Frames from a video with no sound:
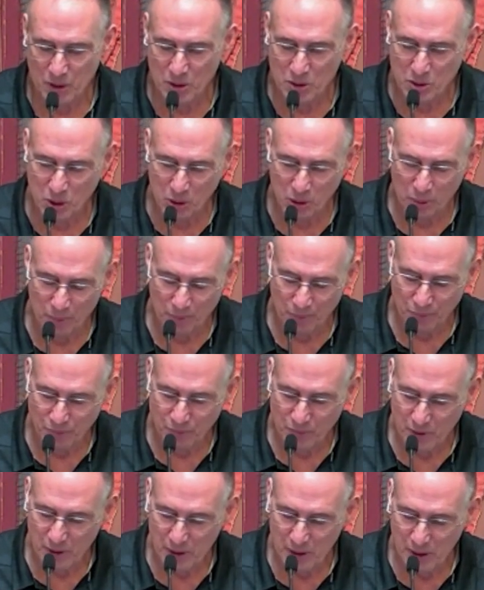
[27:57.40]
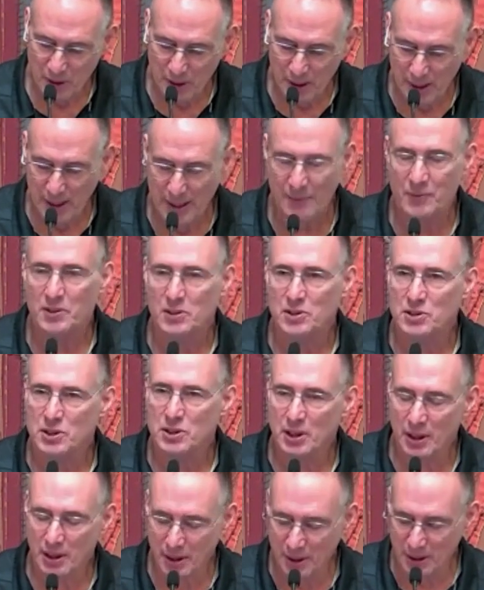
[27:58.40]
So, after
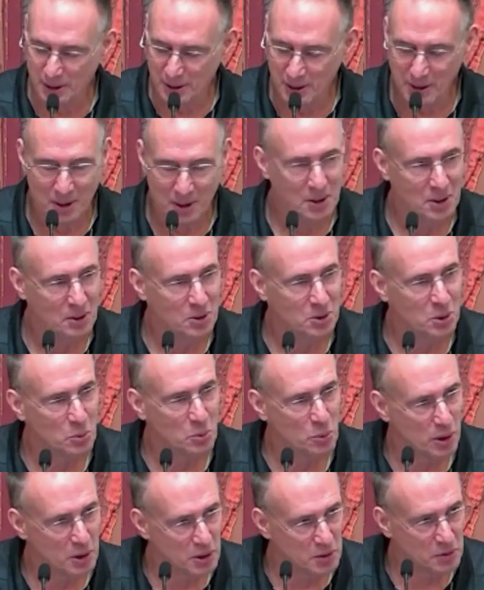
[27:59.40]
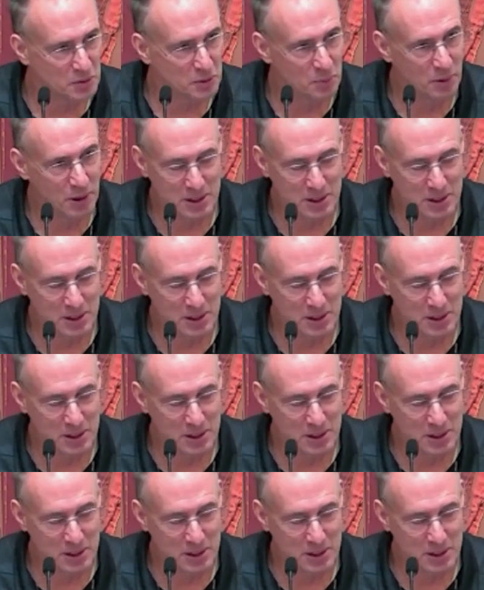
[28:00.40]
seeing the wonderful